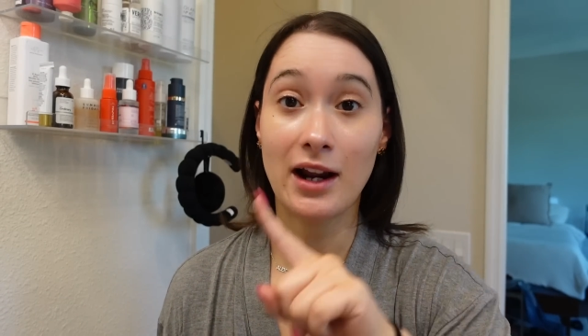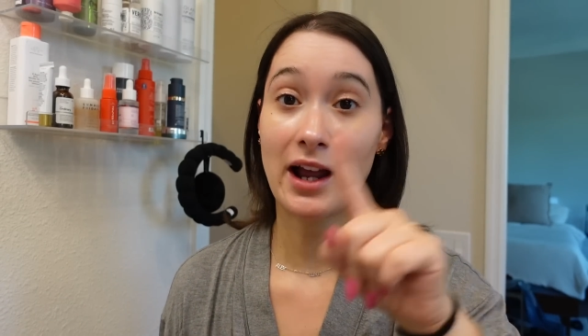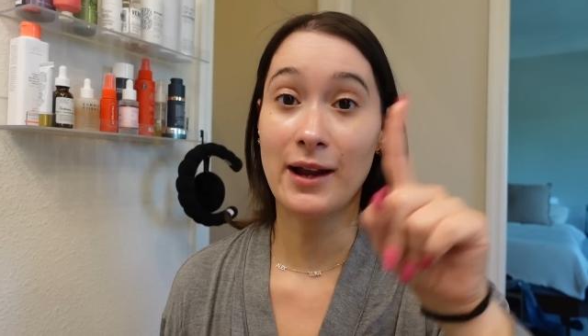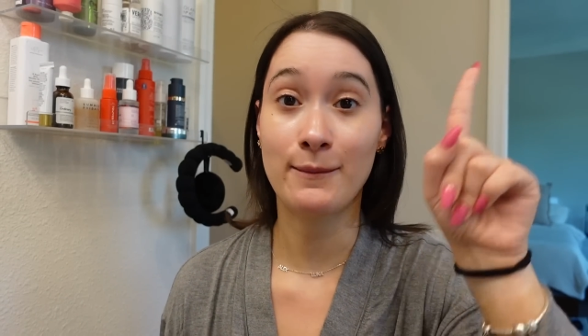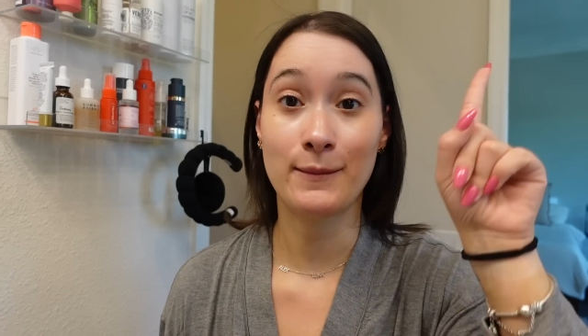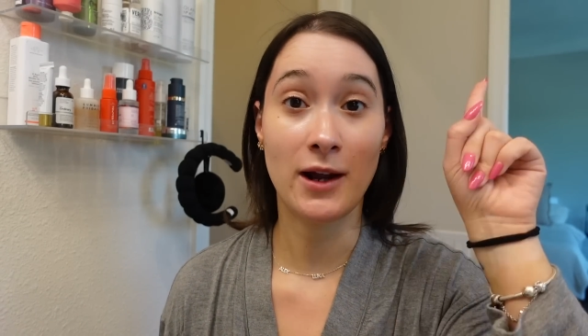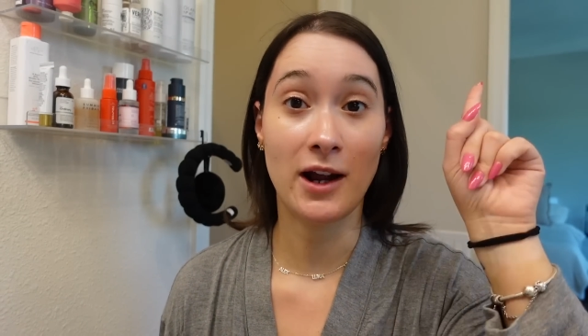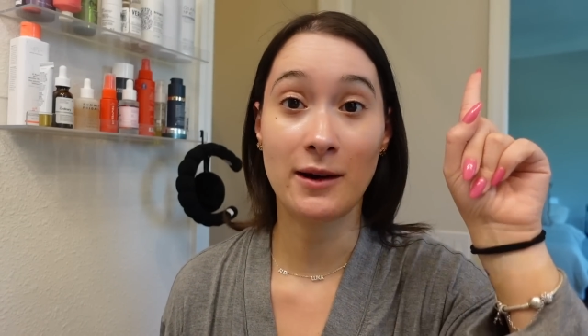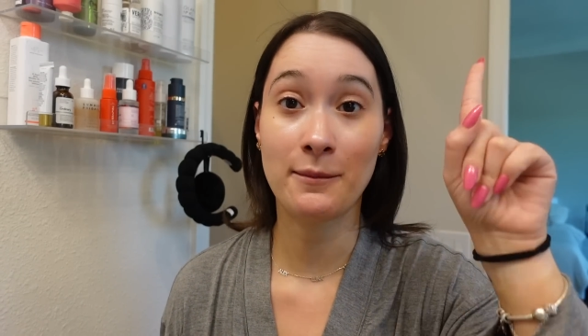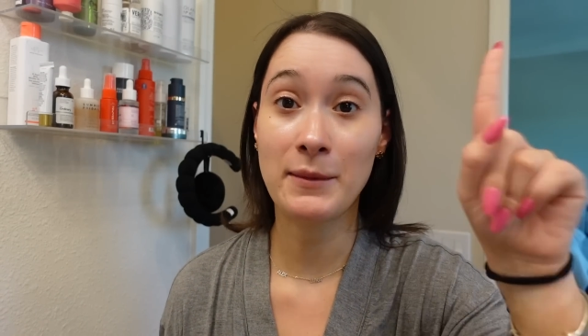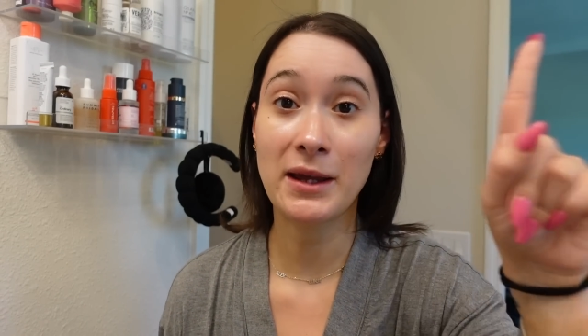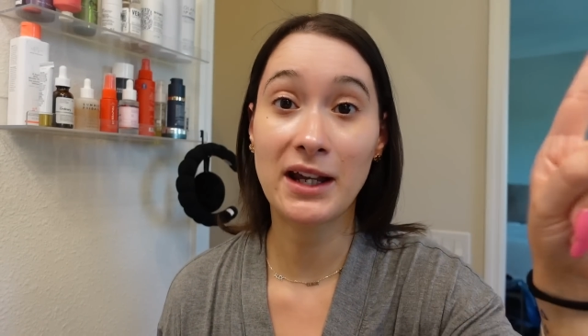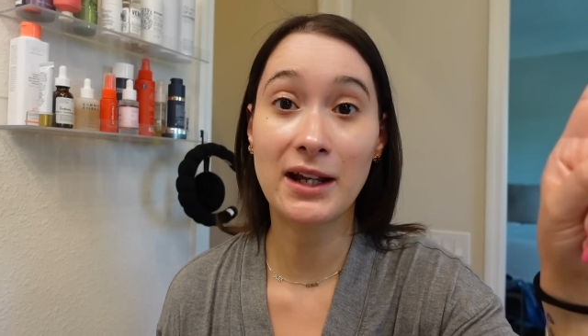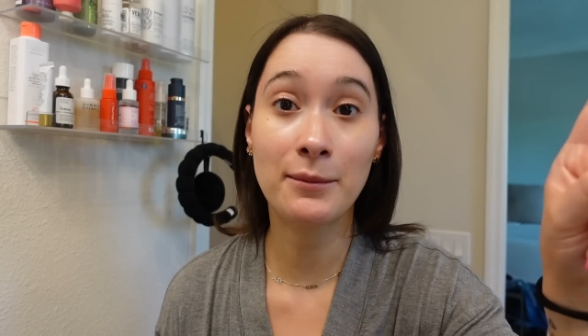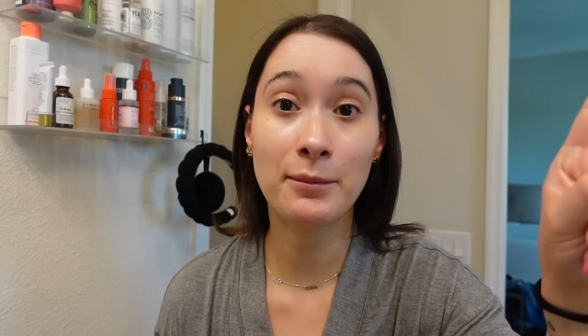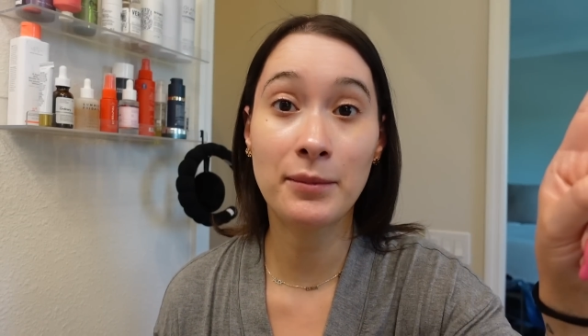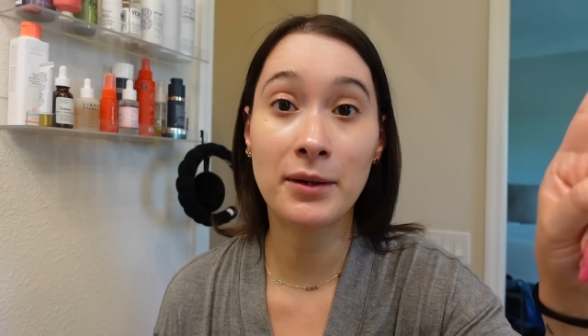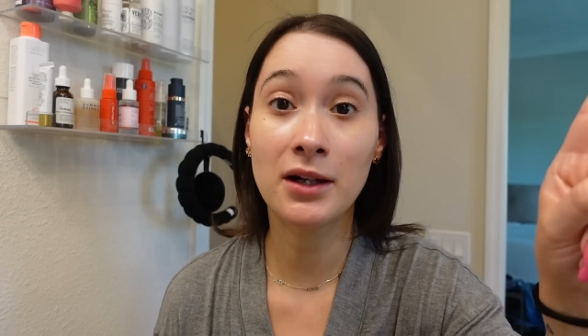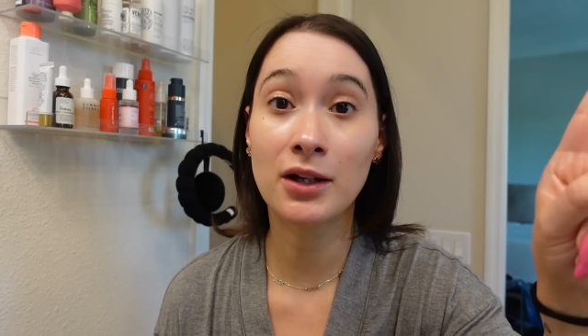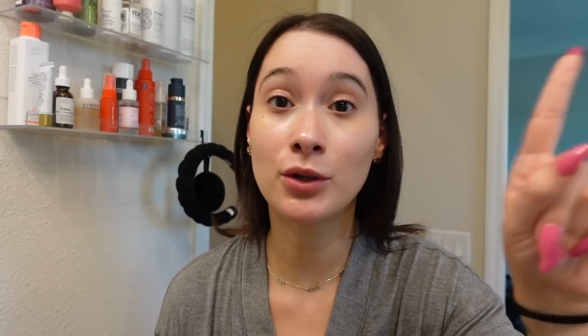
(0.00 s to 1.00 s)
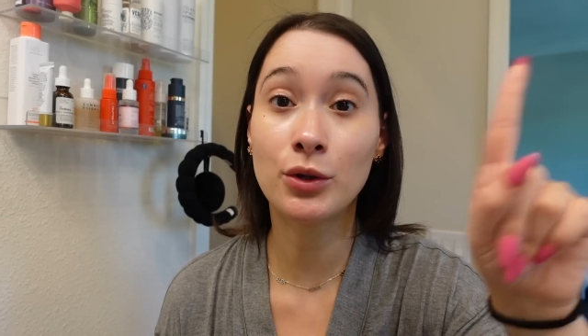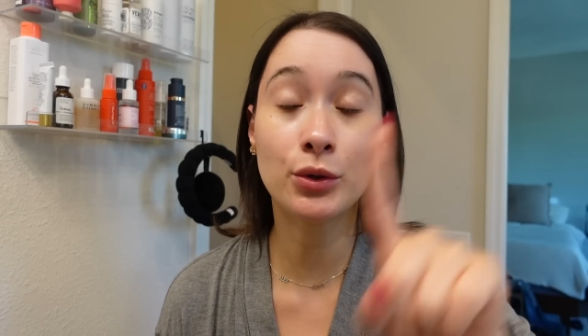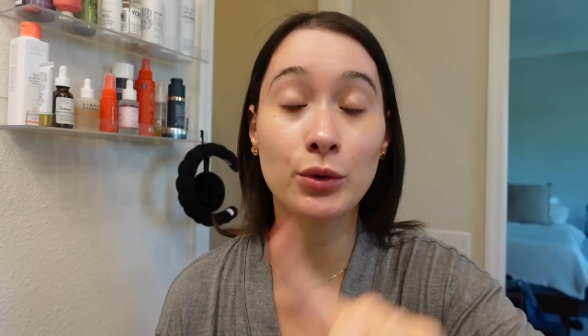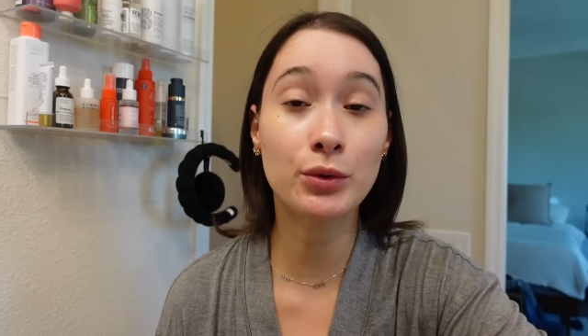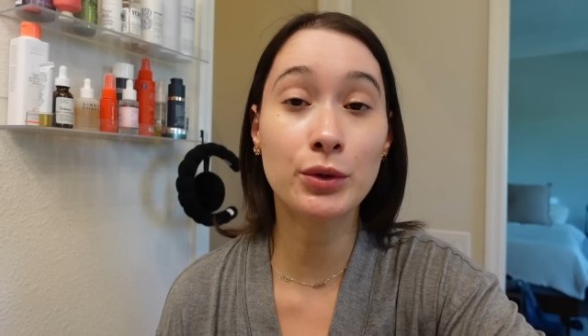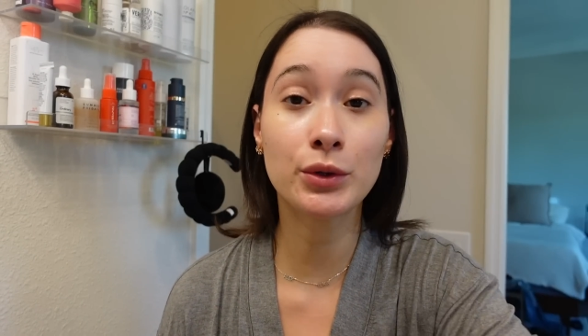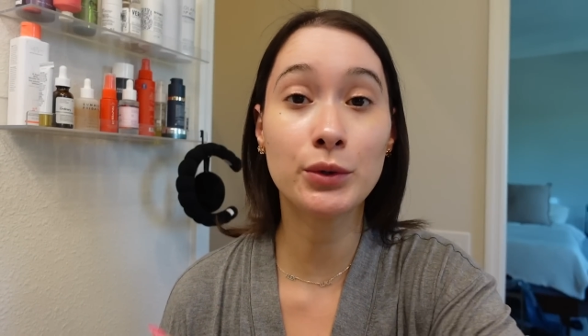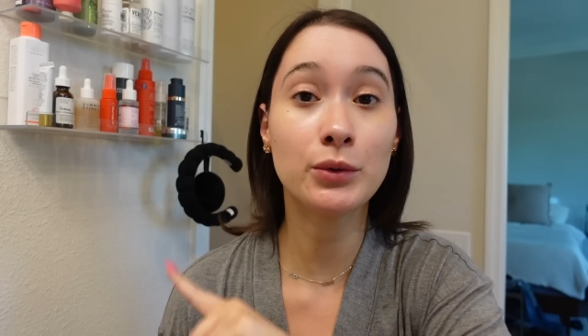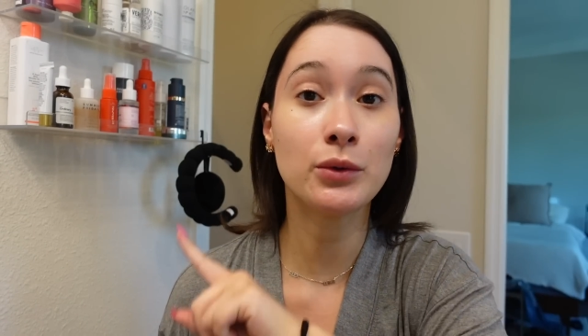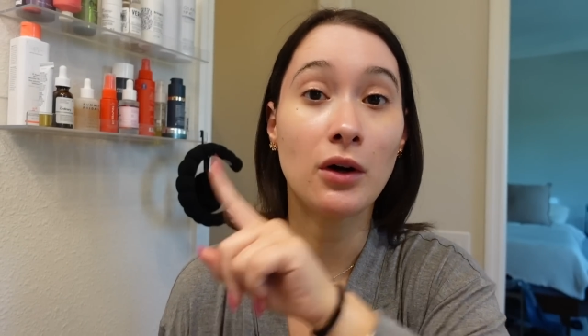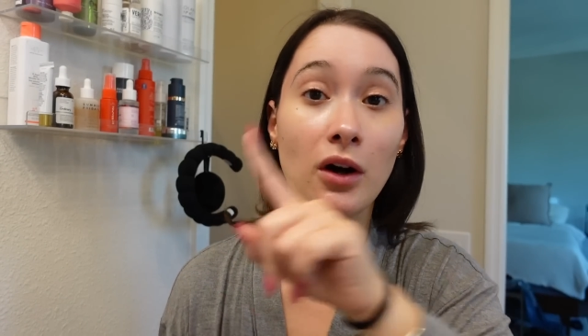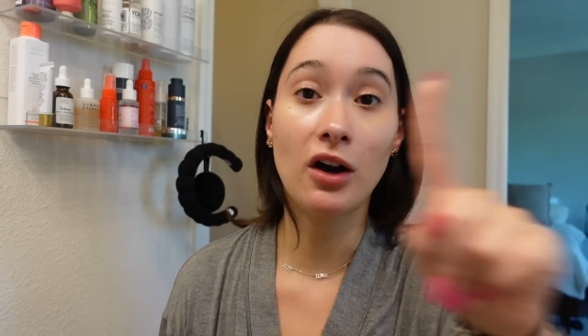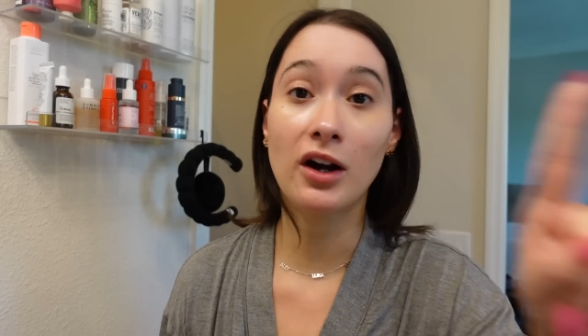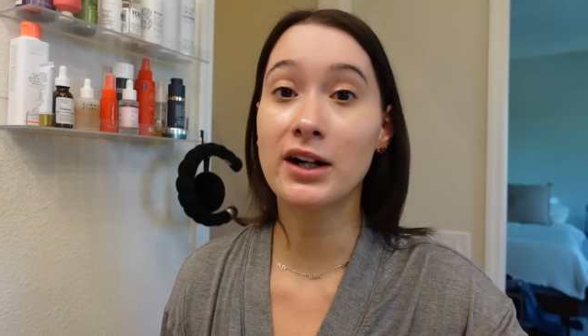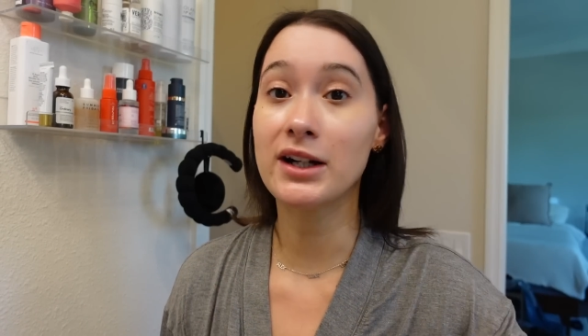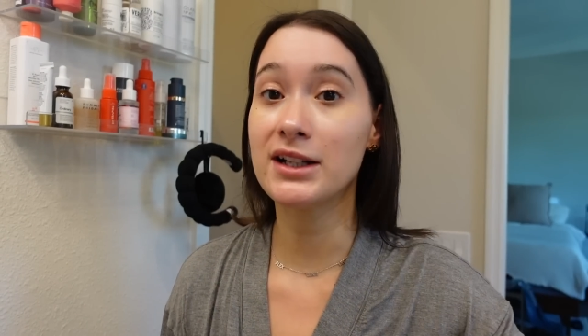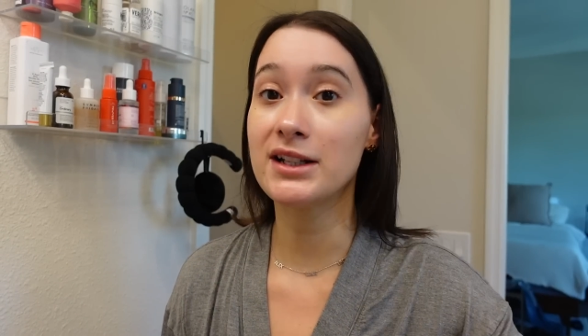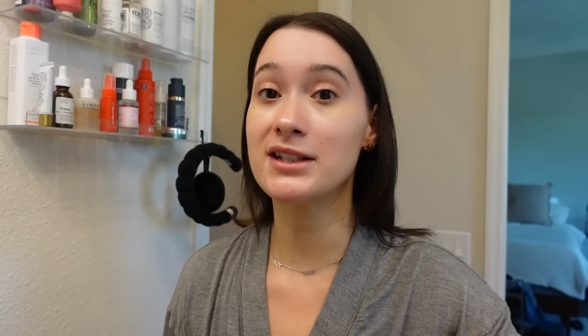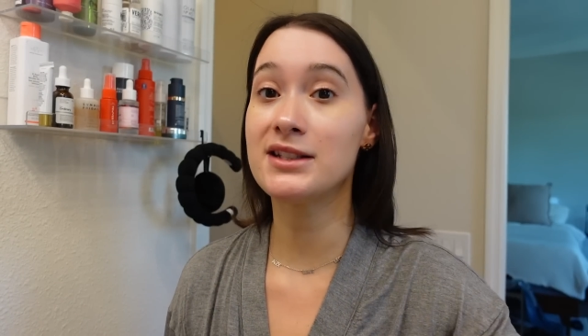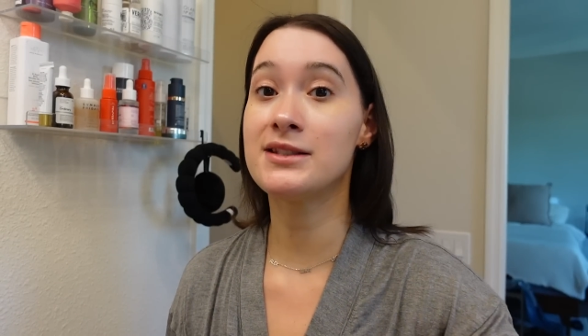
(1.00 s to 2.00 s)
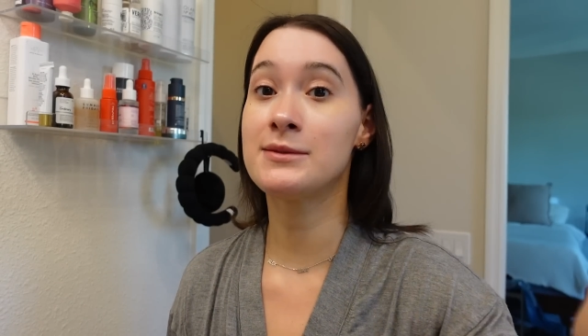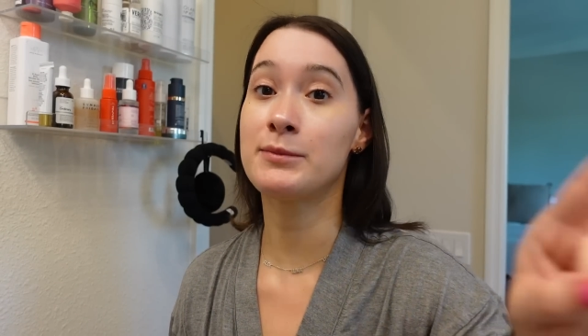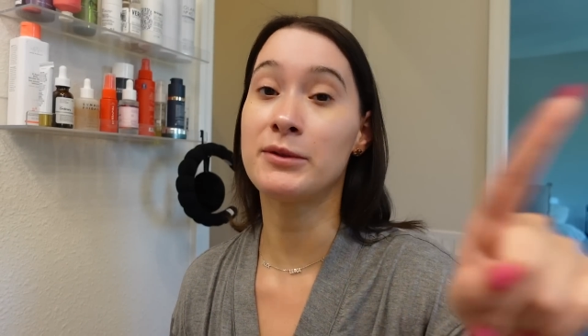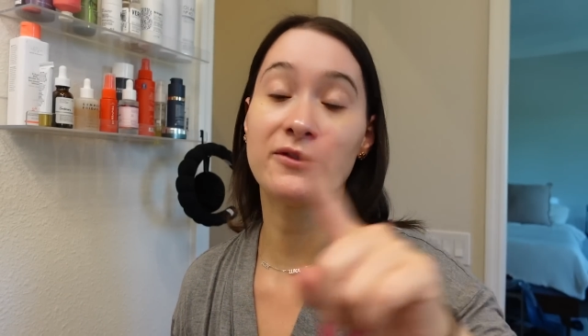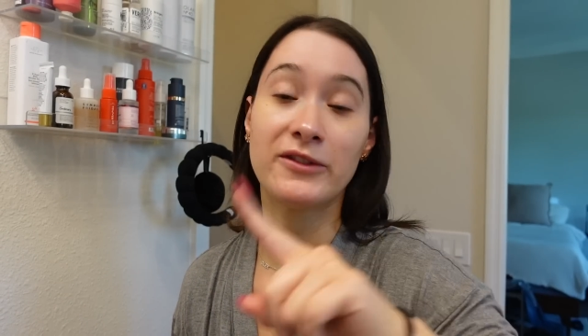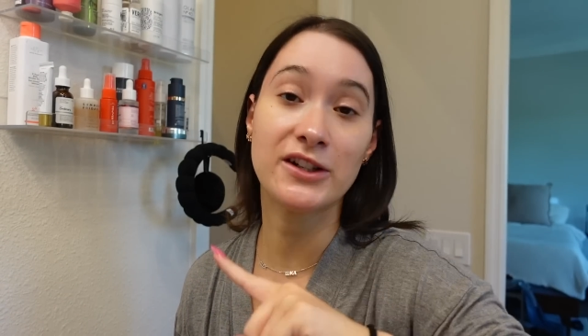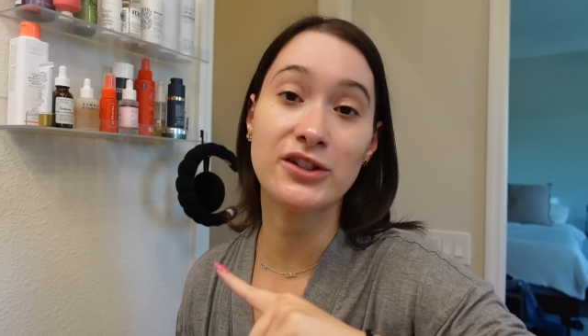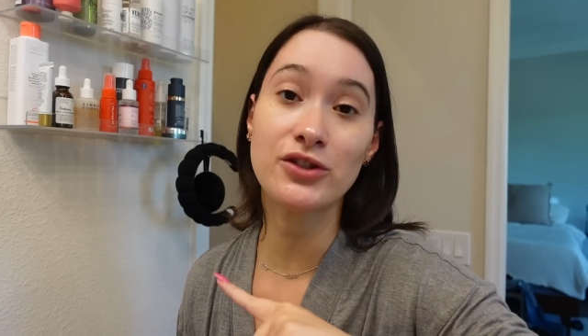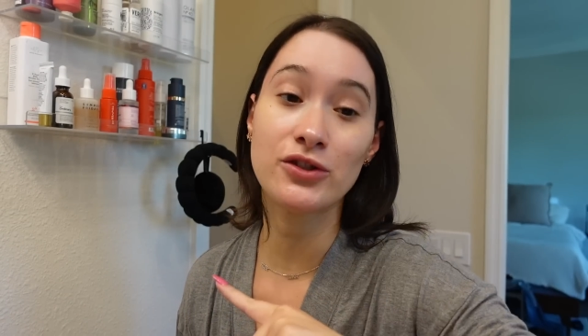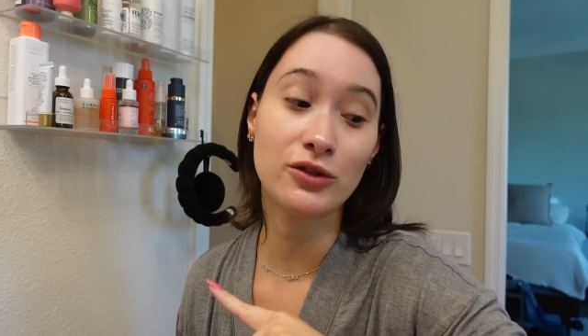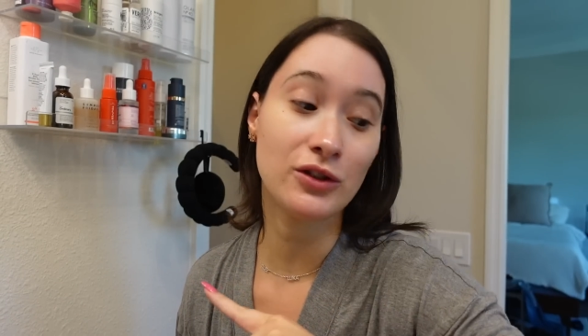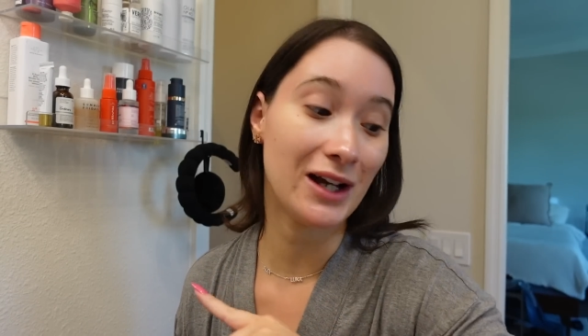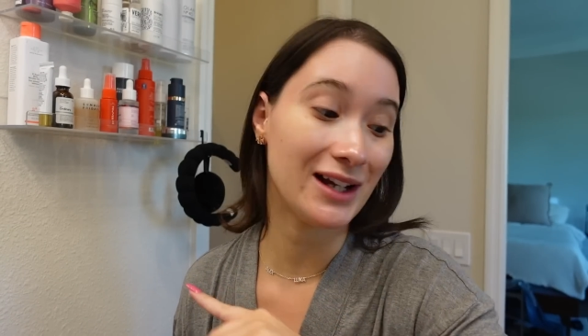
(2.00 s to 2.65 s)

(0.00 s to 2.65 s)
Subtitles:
I'm not a makeup guru, artist, professional.